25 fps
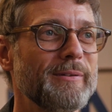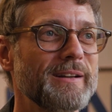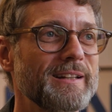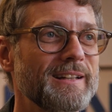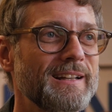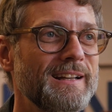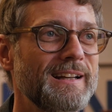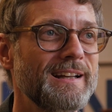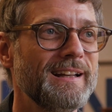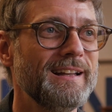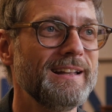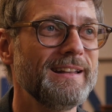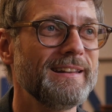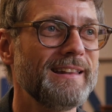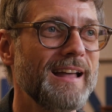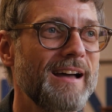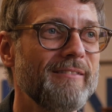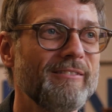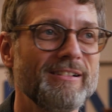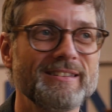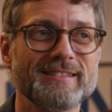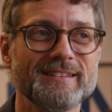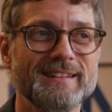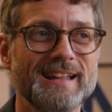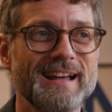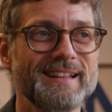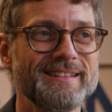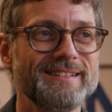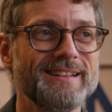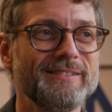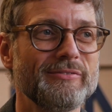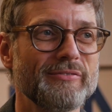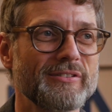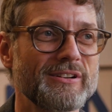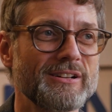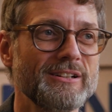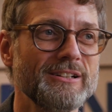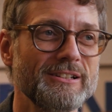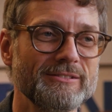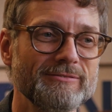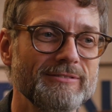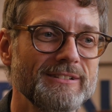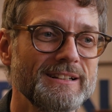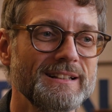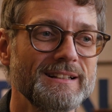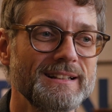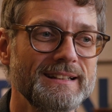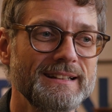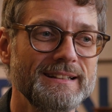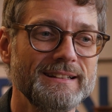But that wasn't that difficult,
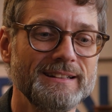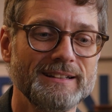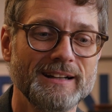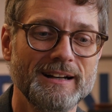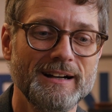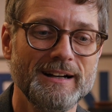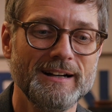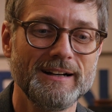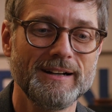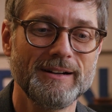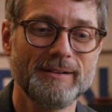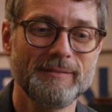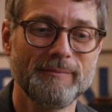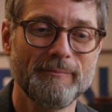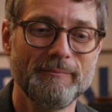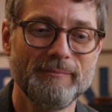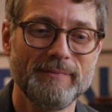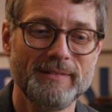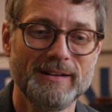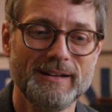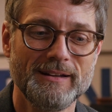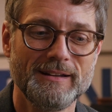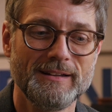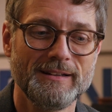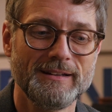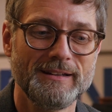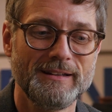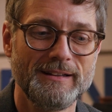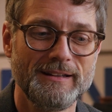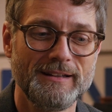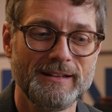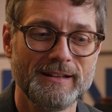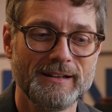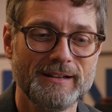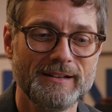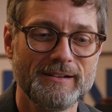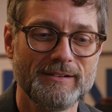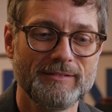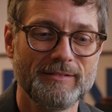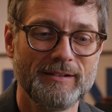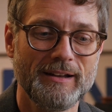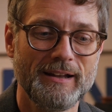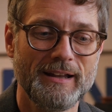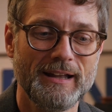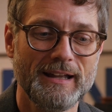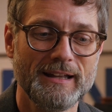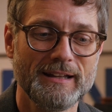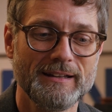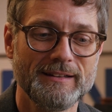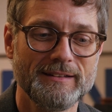really, you know,
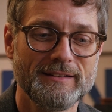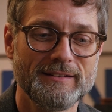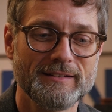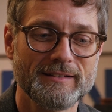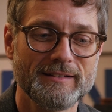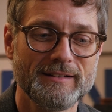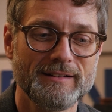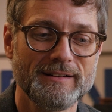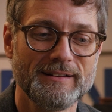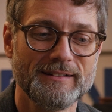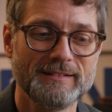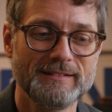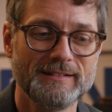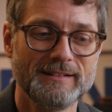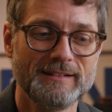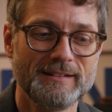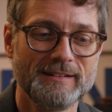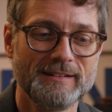and, or